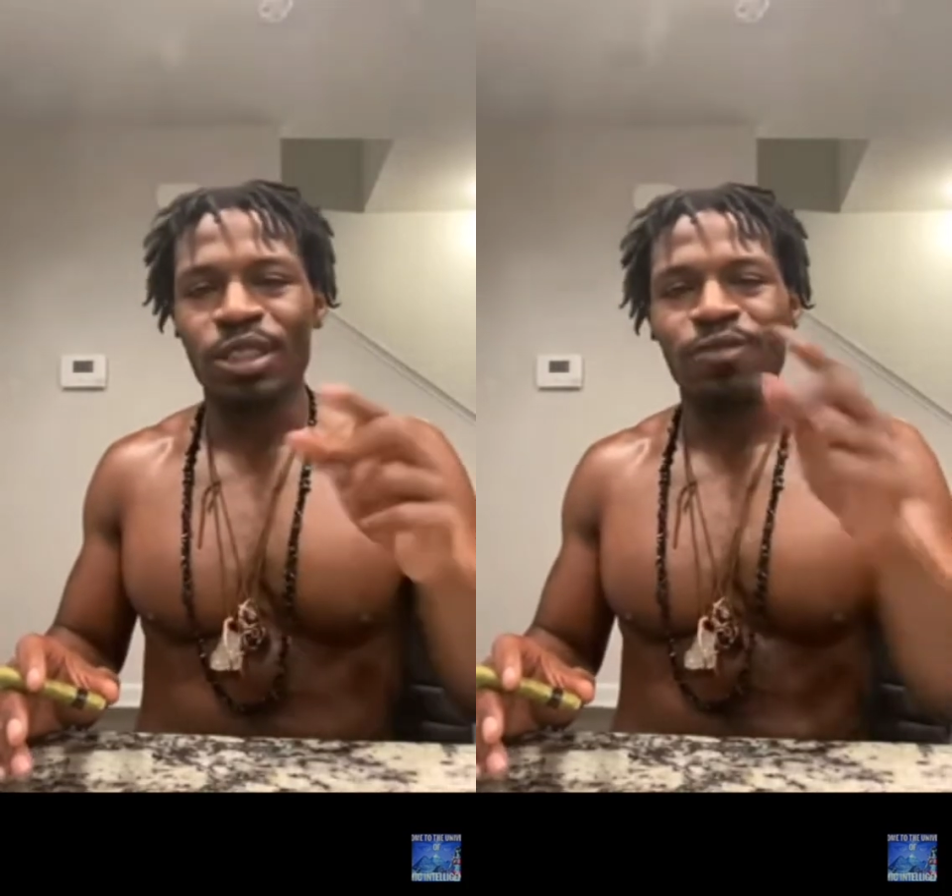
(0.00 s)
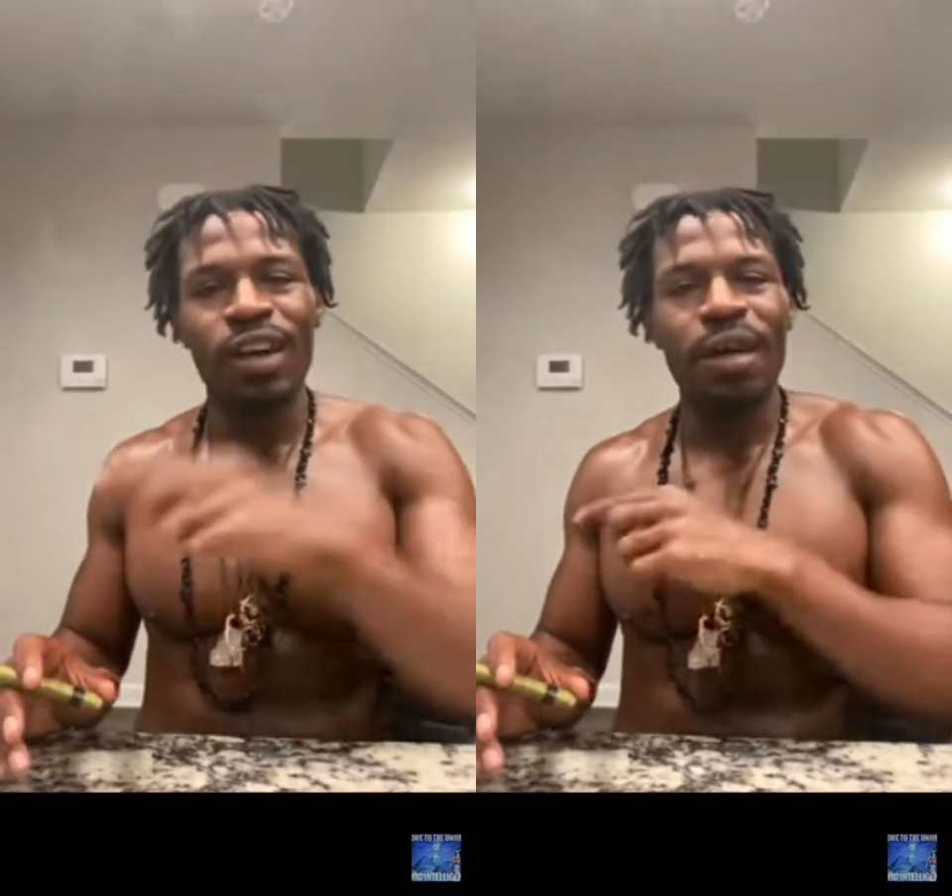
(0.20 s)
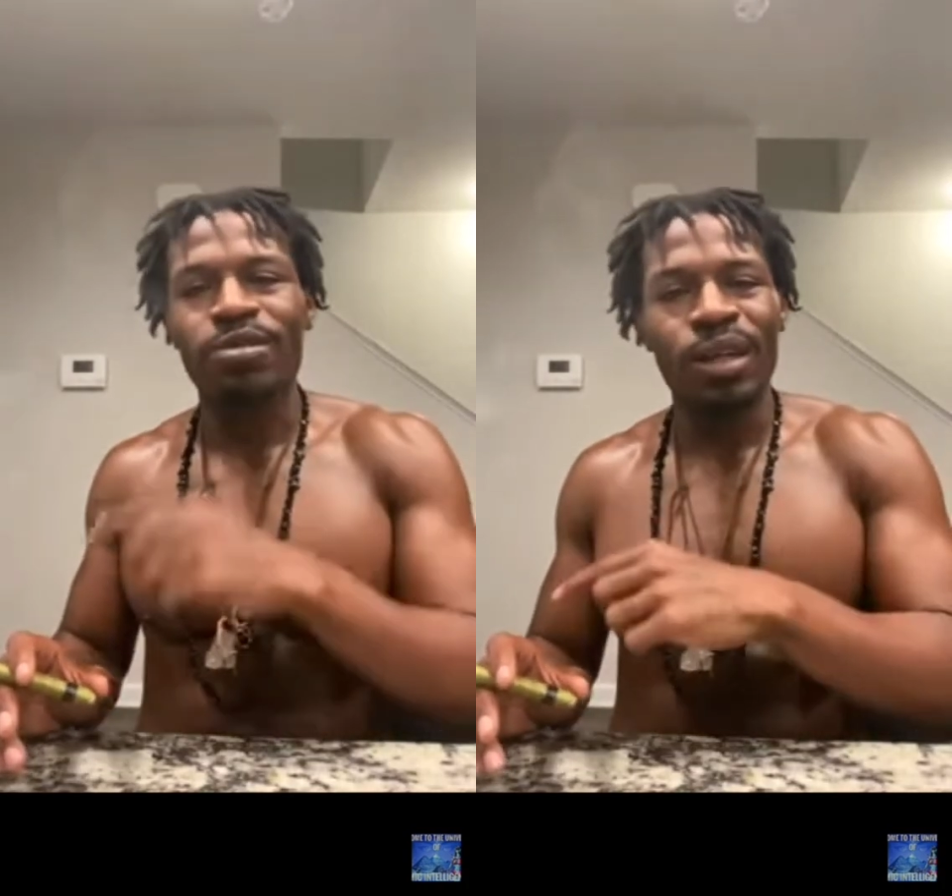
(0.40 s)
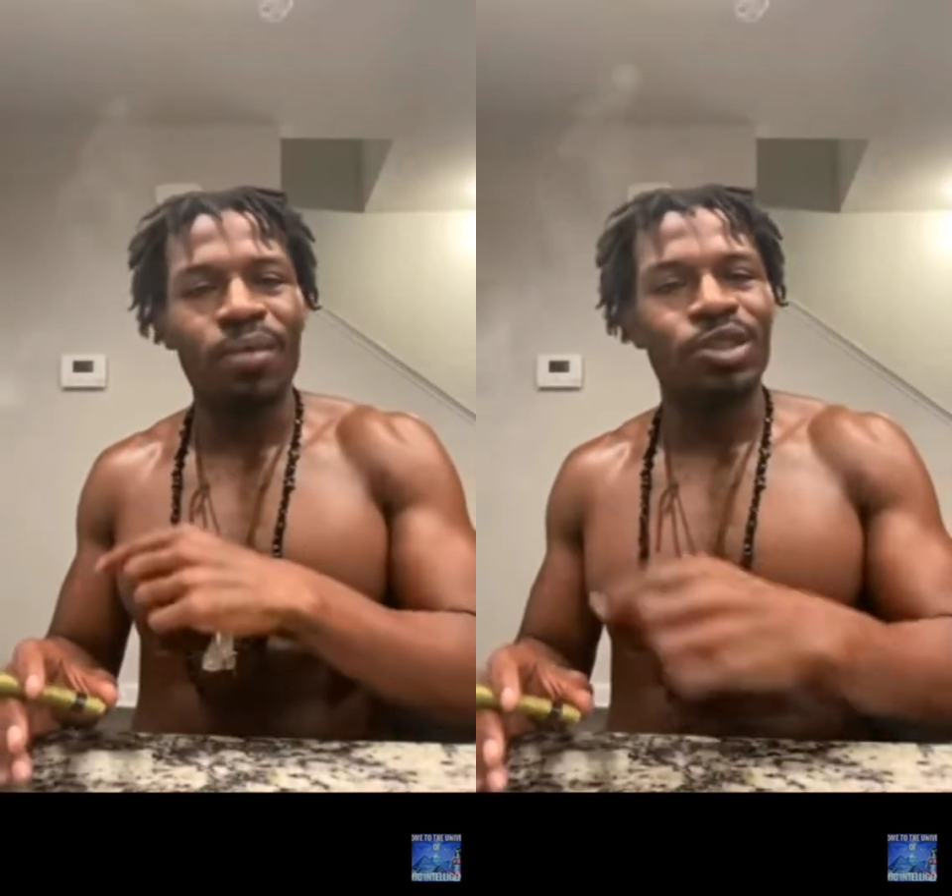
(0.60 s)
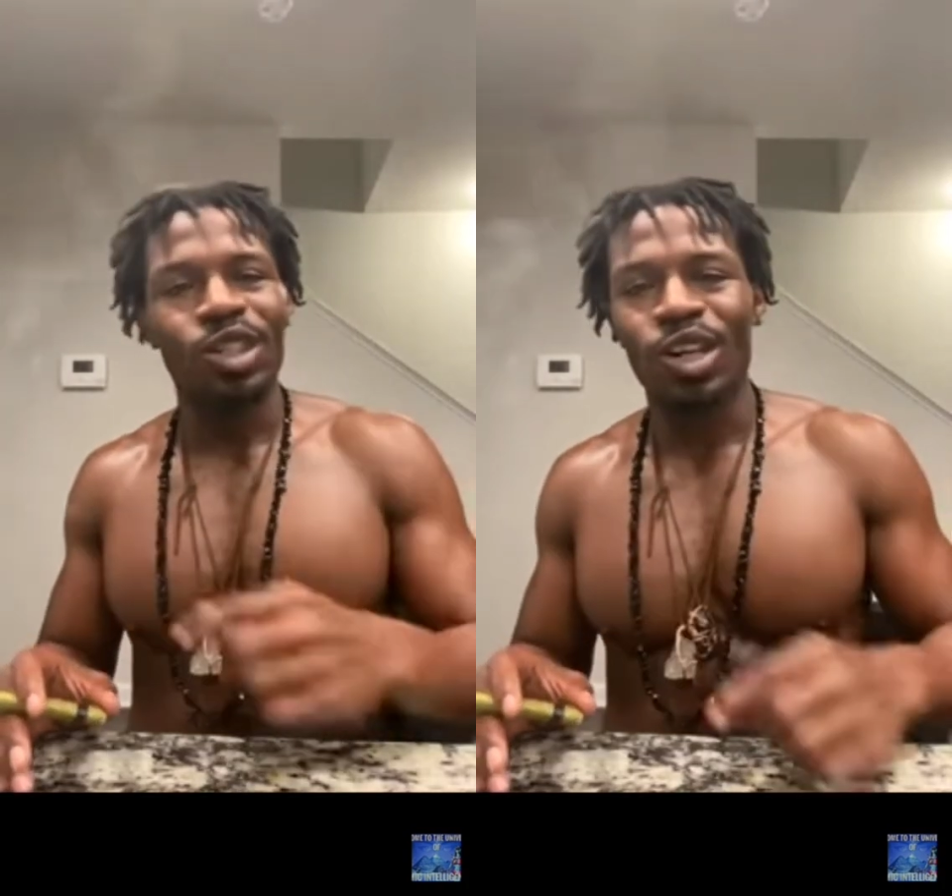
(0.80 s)
just 5
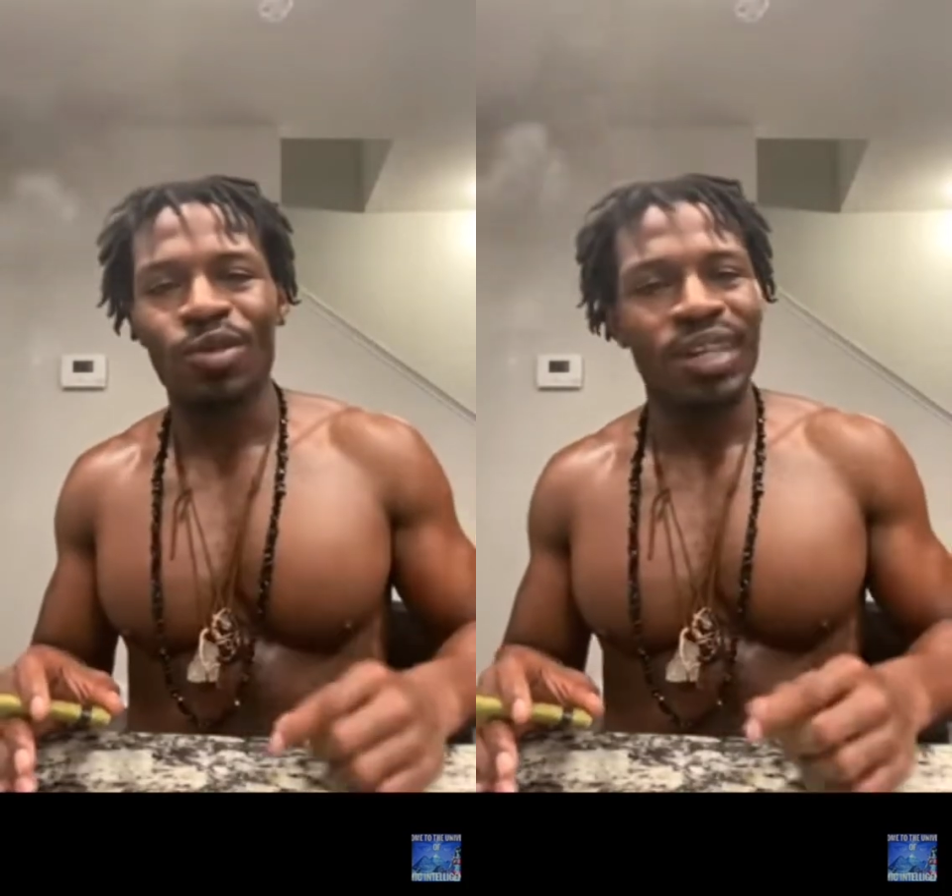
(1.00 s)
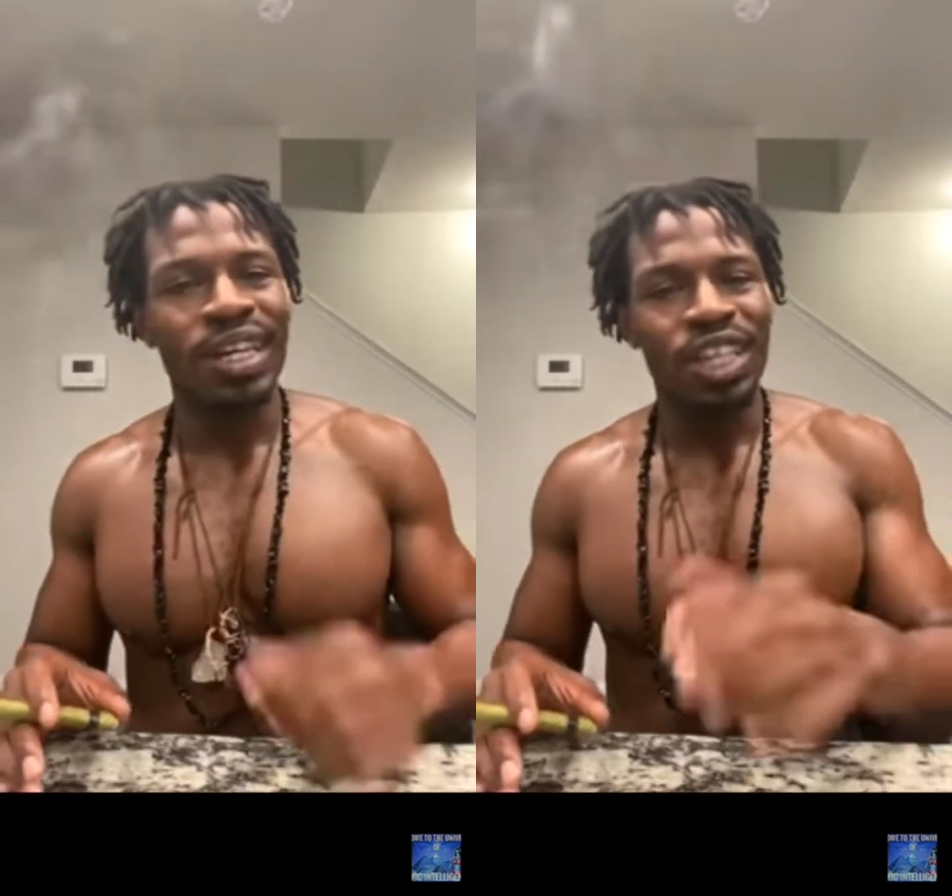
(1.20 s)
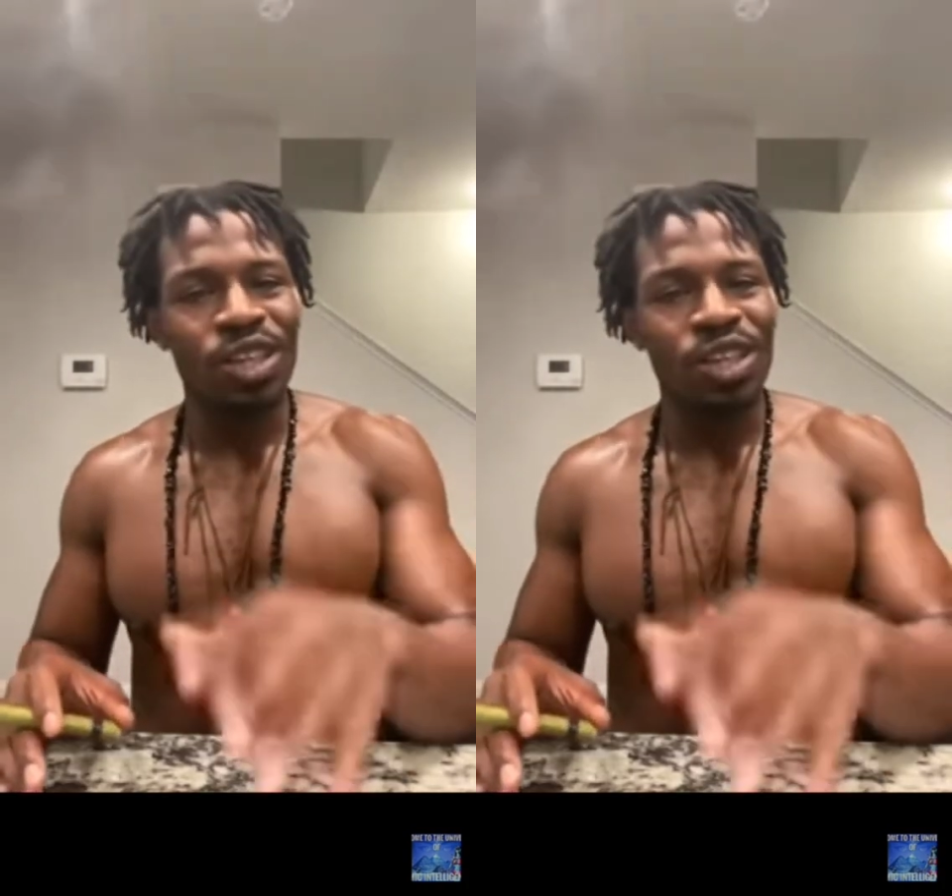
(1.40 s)
summers ago, nigga.